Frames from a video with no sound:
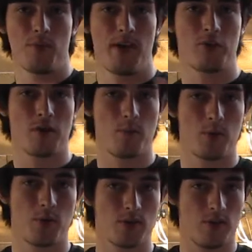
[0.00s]
of my
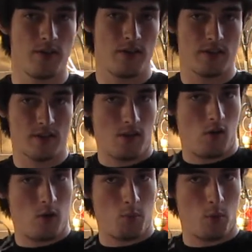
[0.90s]
Trempers are in this
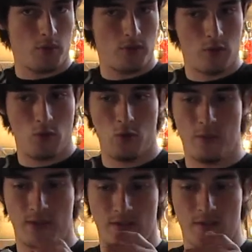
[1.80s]
cardboard tube
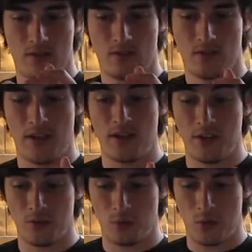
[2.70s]
that's slightly
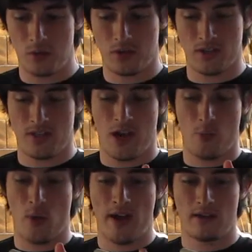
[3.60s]
unrolled because it
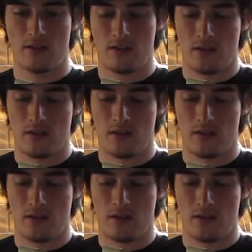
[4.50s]
got wet